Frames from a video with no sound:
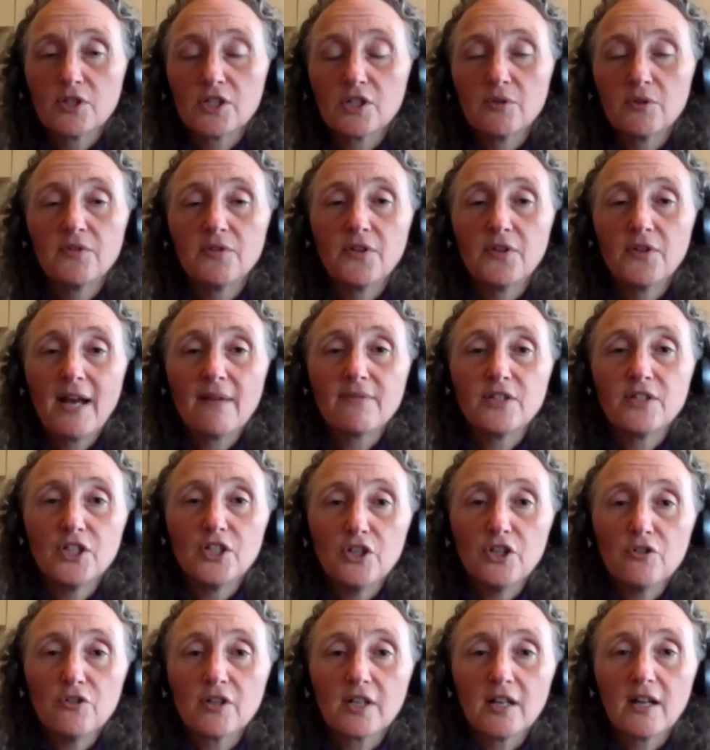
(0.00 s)
So if you have to
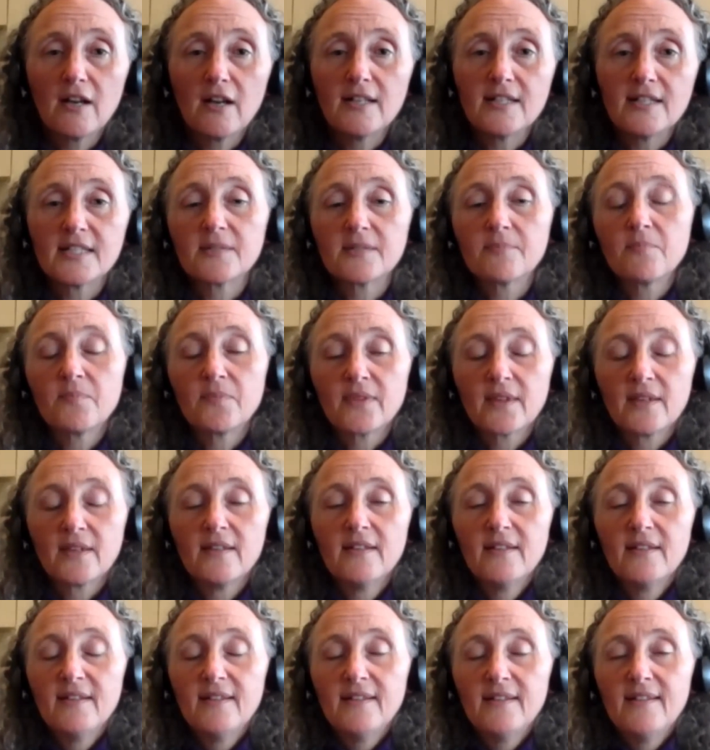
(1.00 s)
utilize
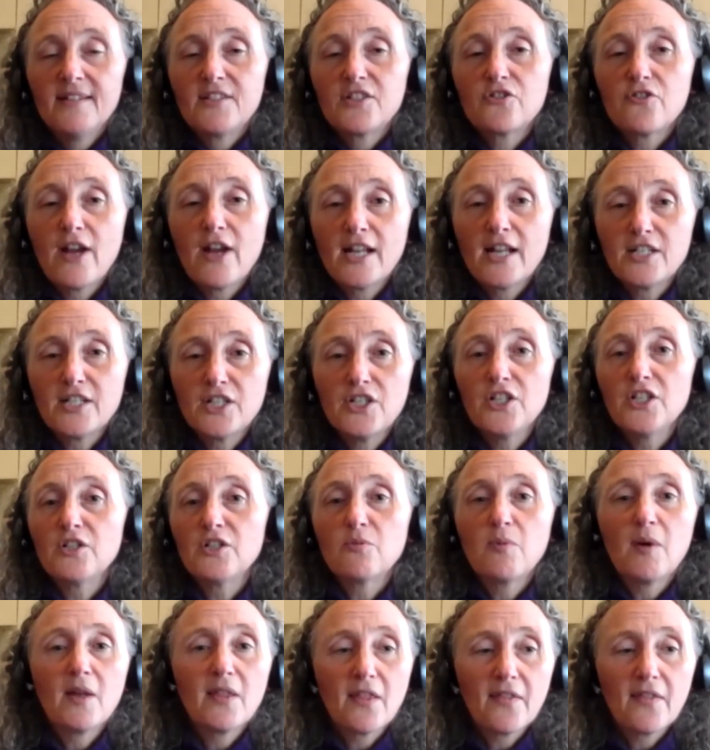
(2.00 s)

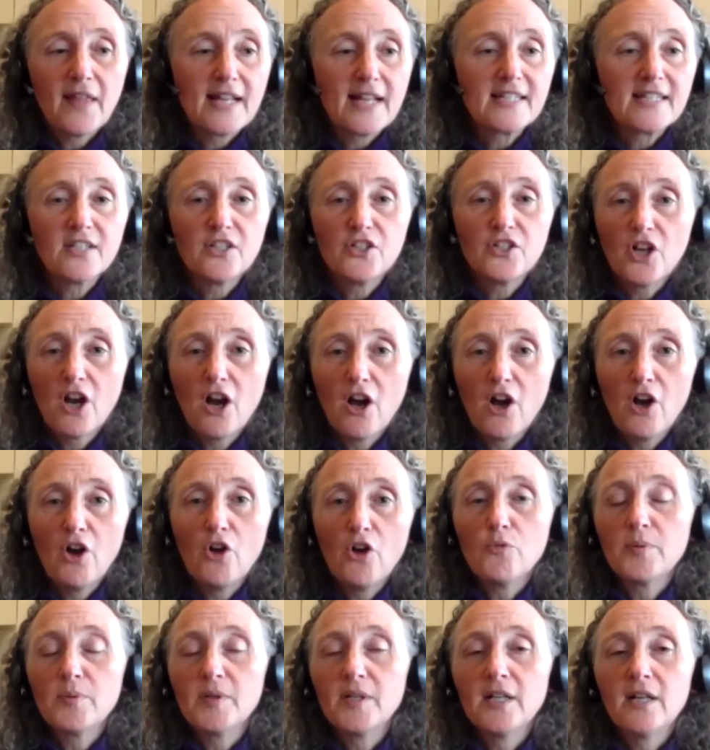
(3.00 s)
strategies, whether that's a jar
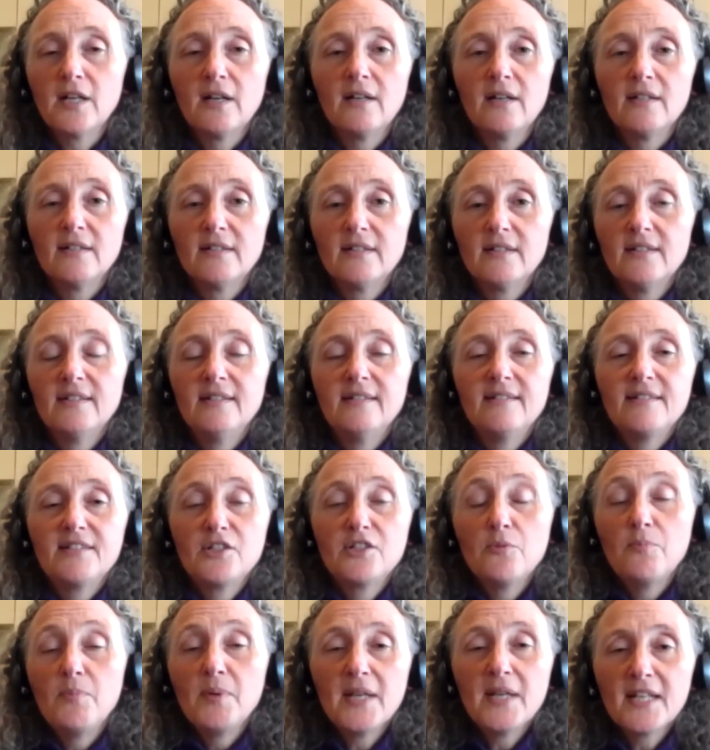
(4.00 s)
opener
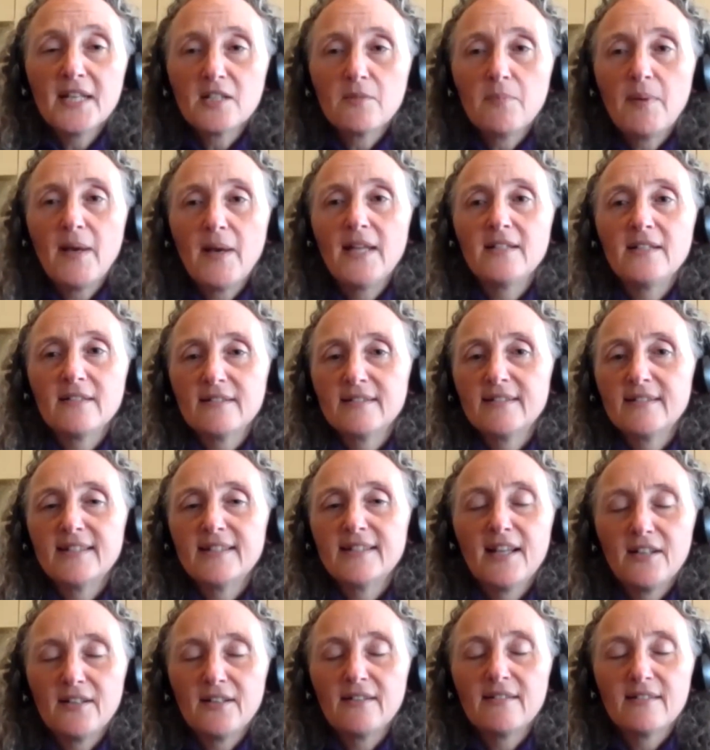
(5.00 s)
to be independent,
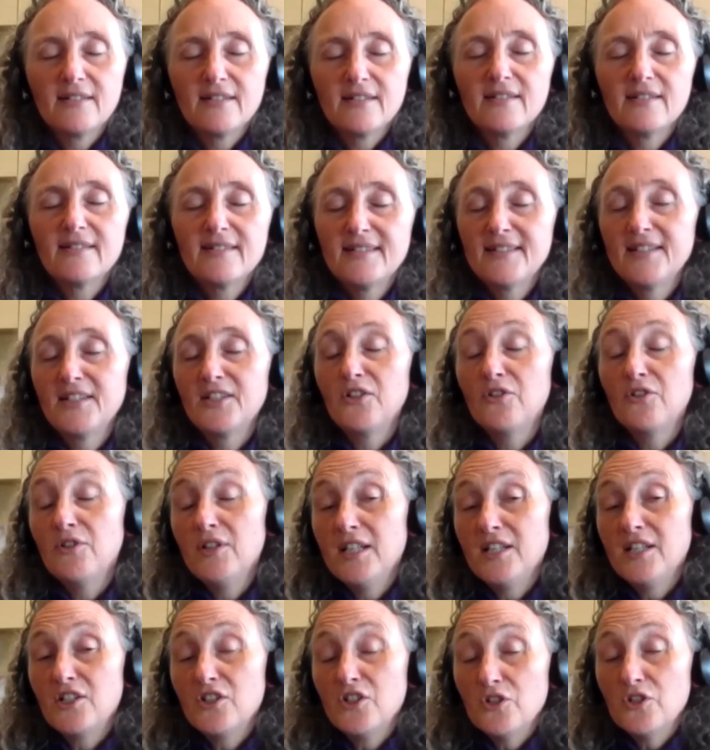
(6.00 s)
then you
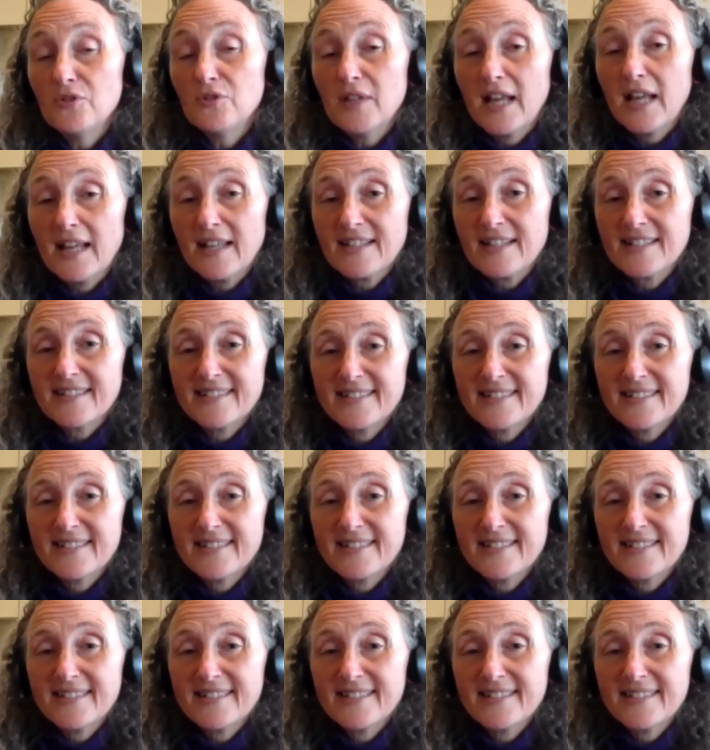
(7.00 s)
need to do that.